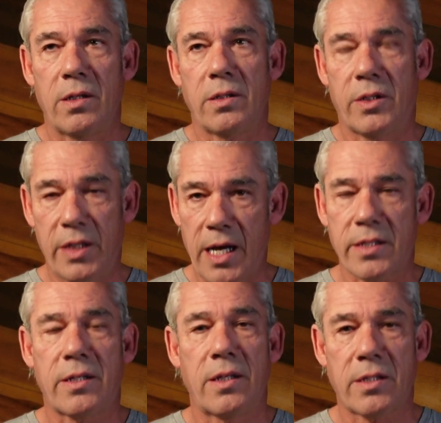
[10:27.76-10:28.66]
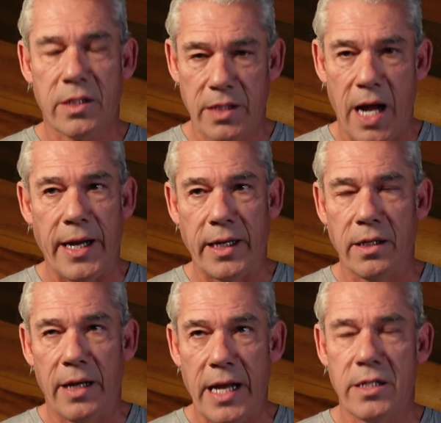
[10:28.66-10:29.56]
just stunning.
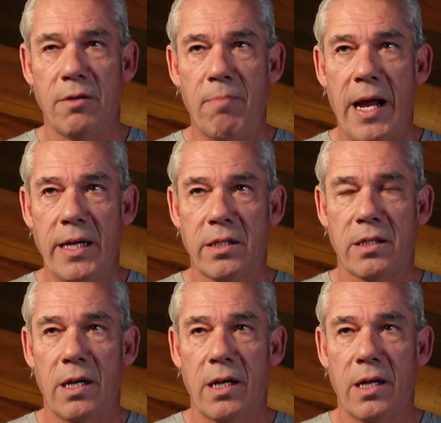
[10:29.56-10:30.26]
Nancy Mace